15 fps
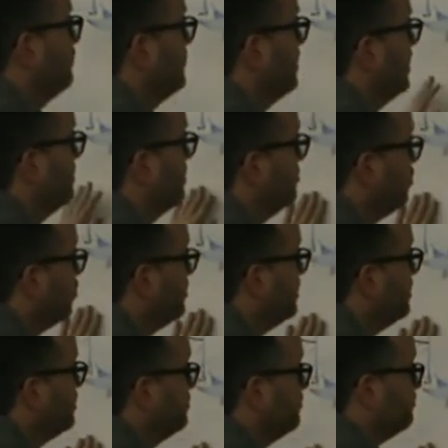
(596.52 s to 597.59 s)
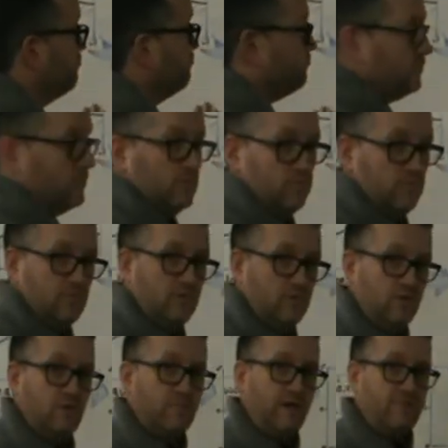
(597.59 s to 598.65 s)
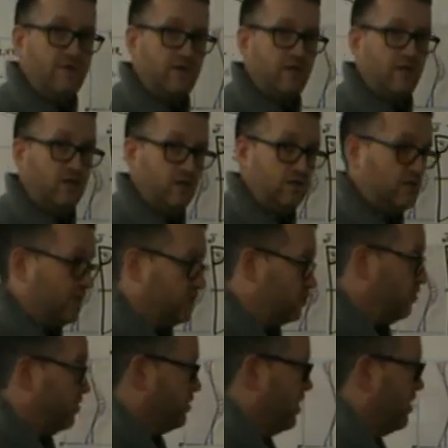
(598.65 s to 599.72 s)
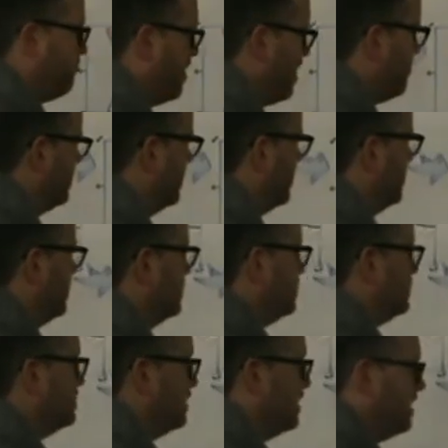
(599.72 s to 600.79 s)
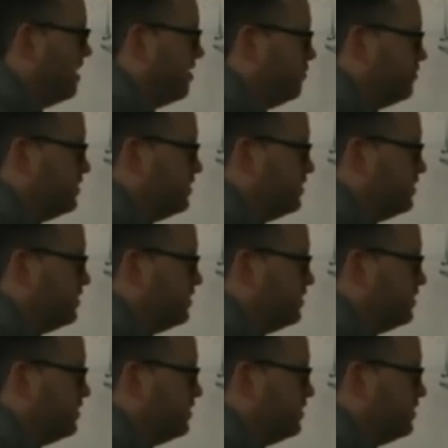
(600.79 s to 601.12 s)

At the moment, you might be thinking that's going quite rapidly and we